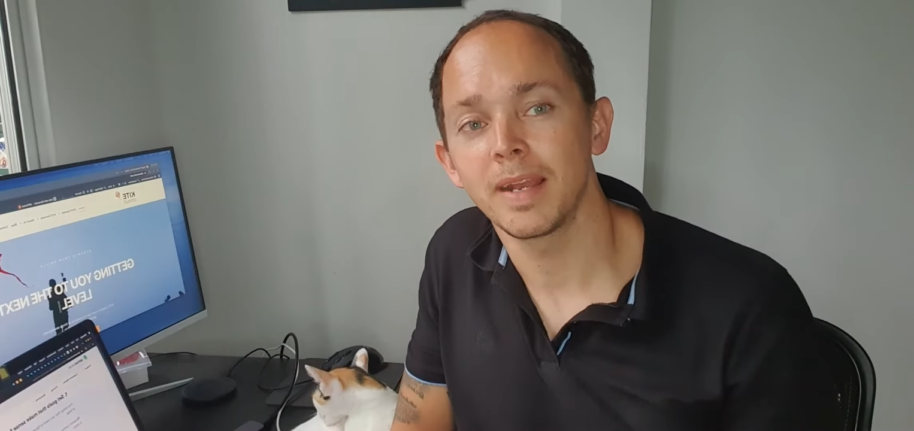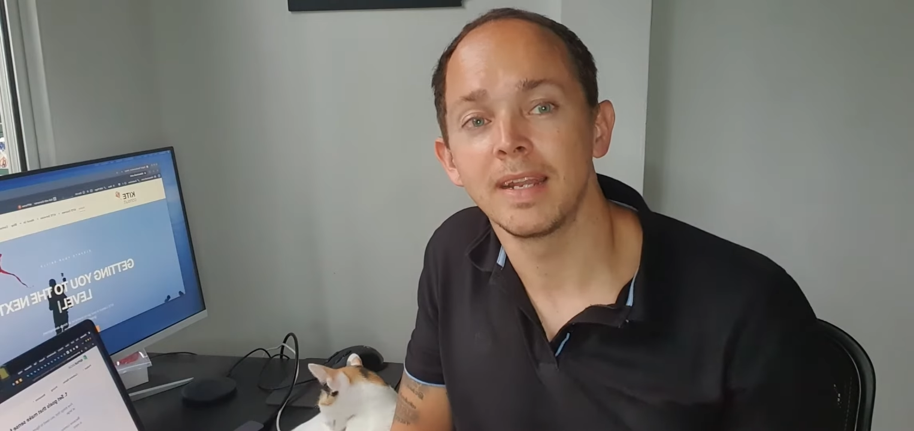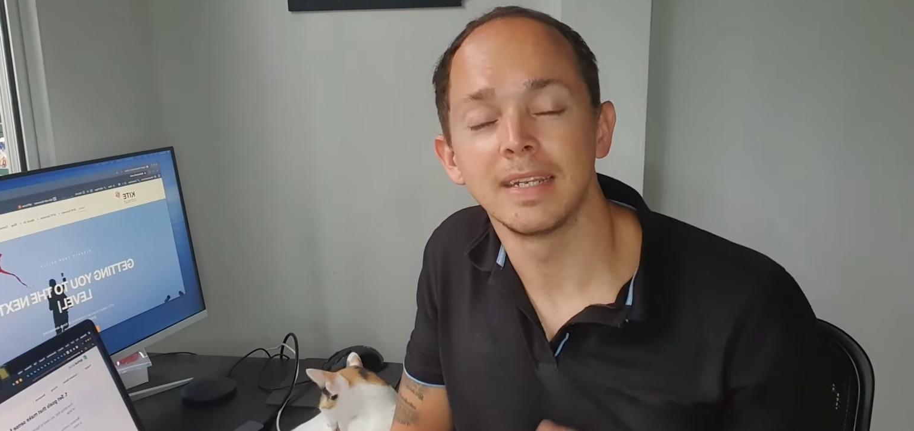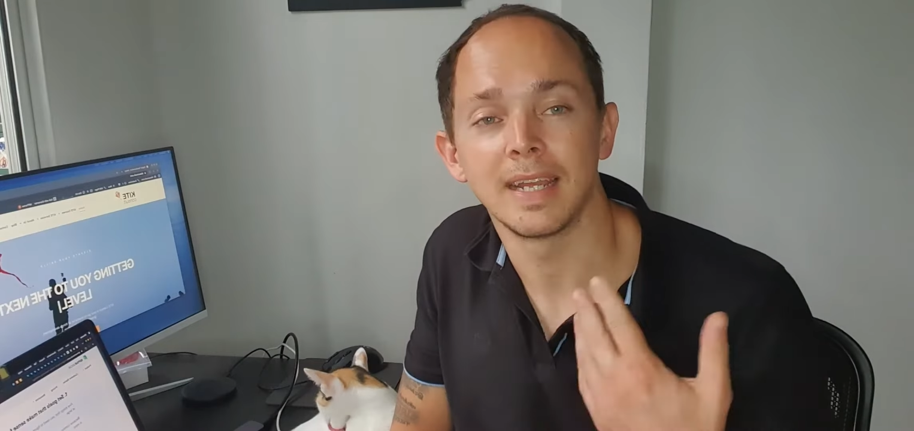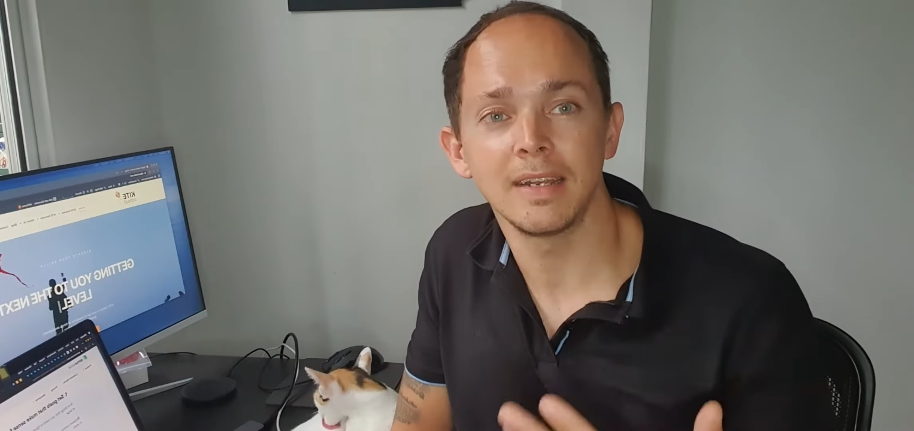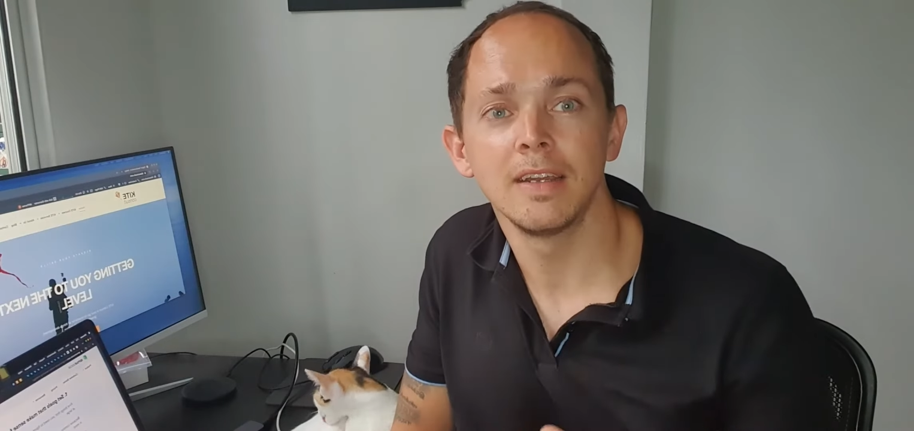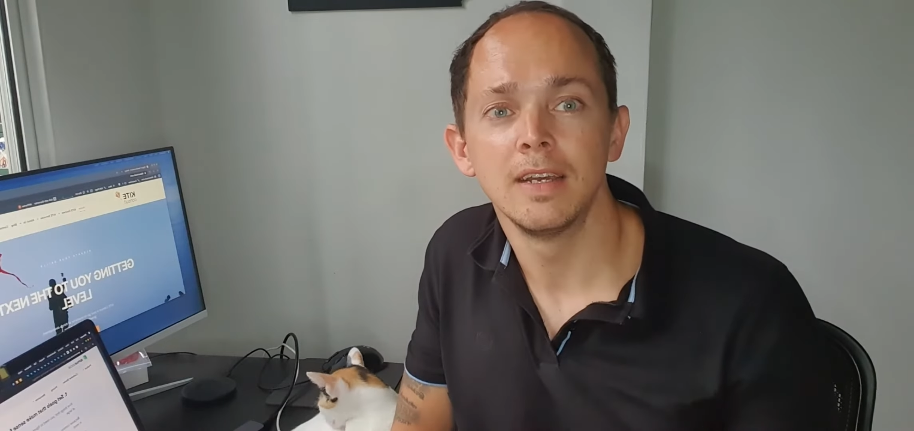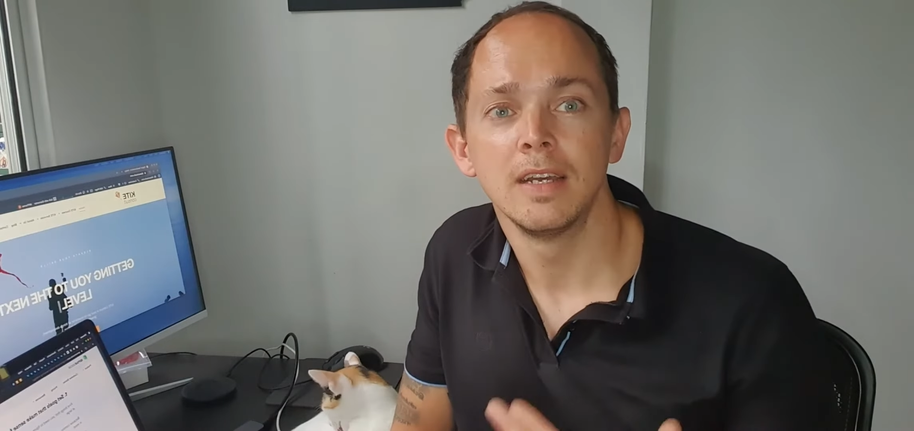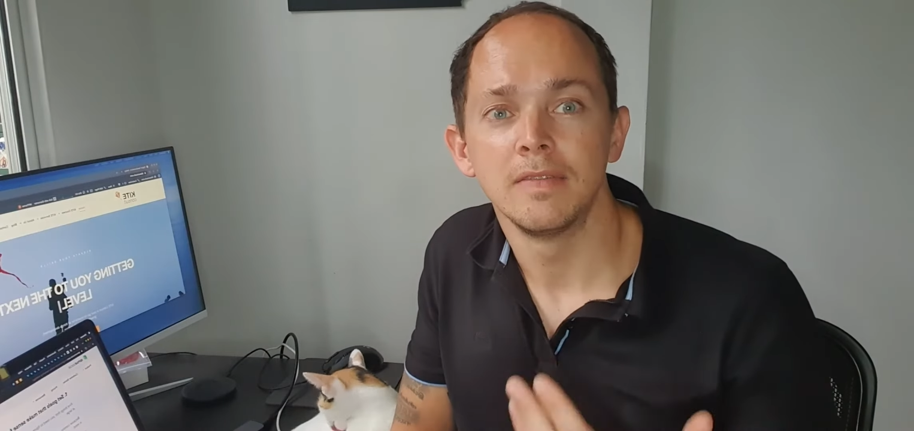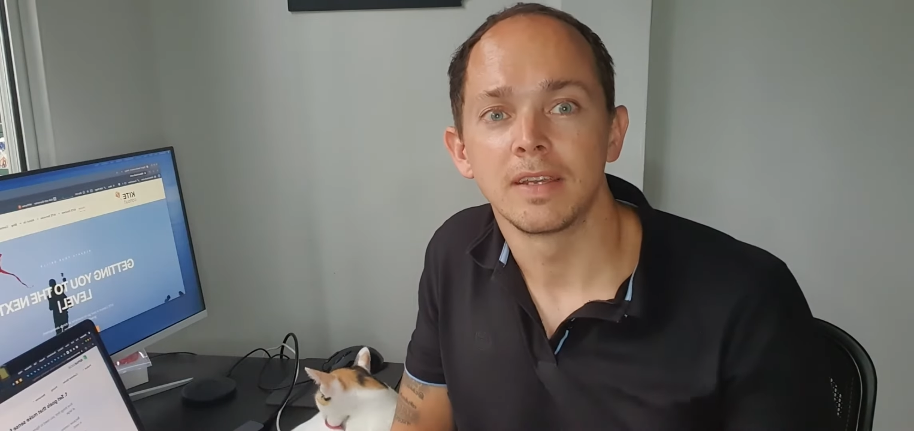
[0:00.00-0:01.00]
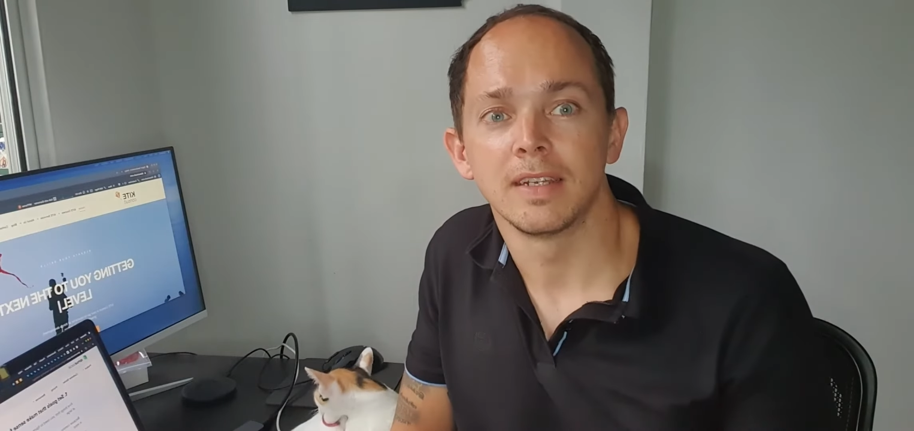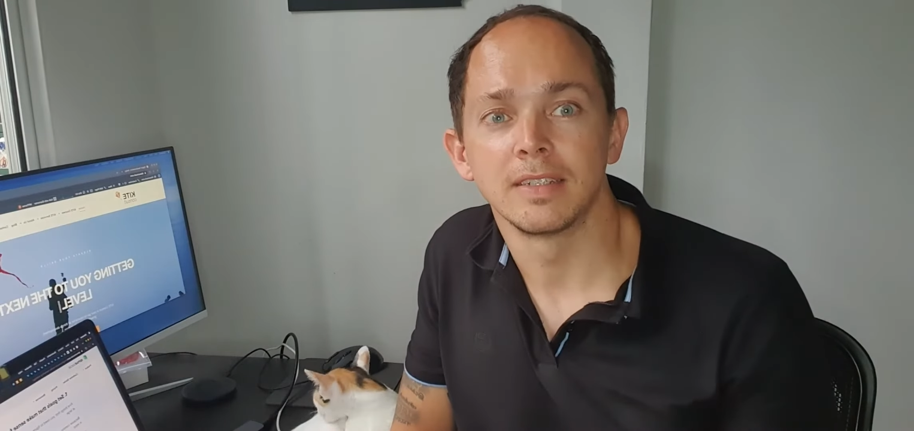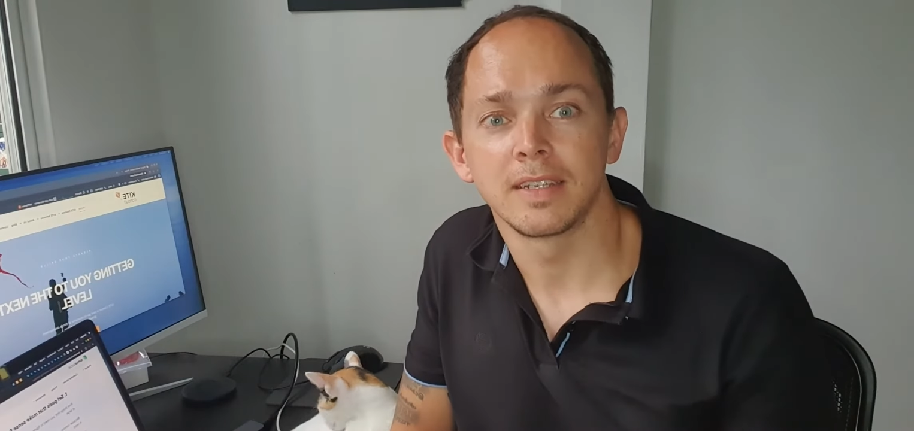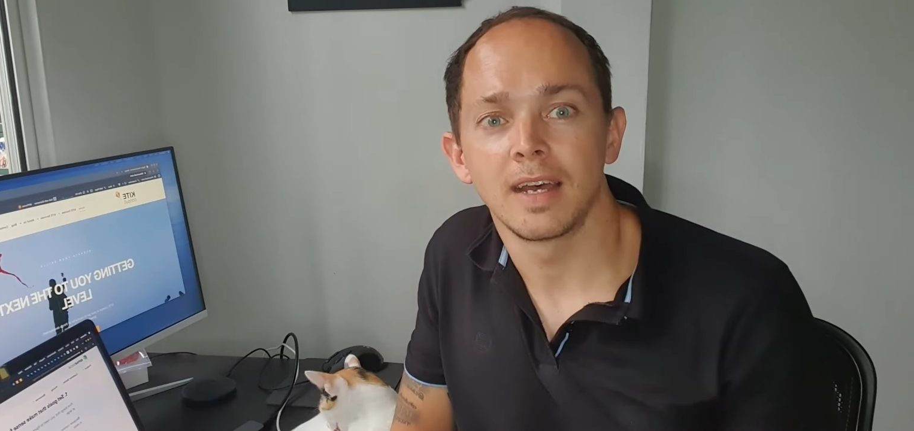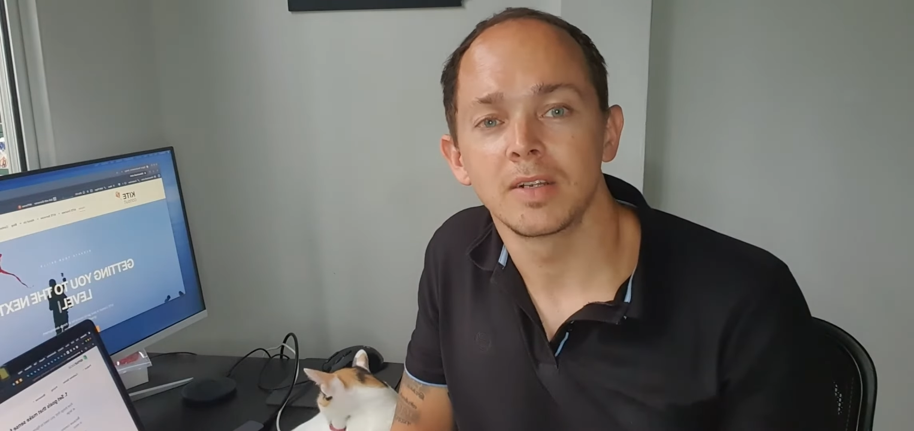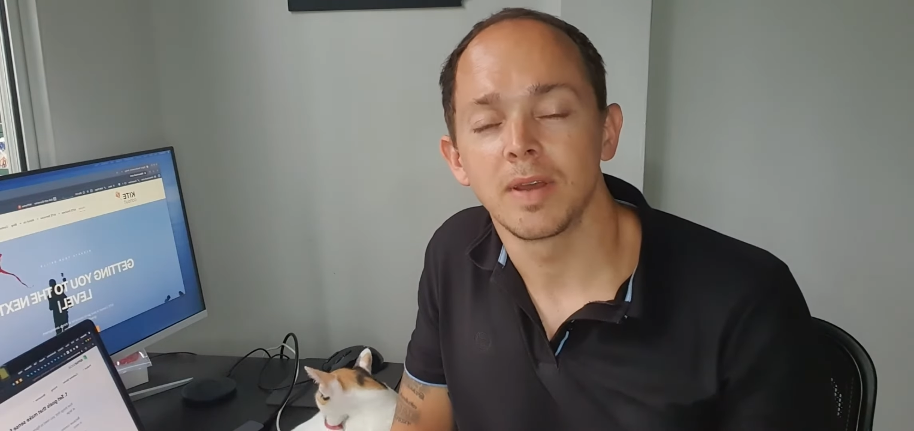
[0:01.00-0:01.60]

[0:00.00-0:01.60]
and then we can start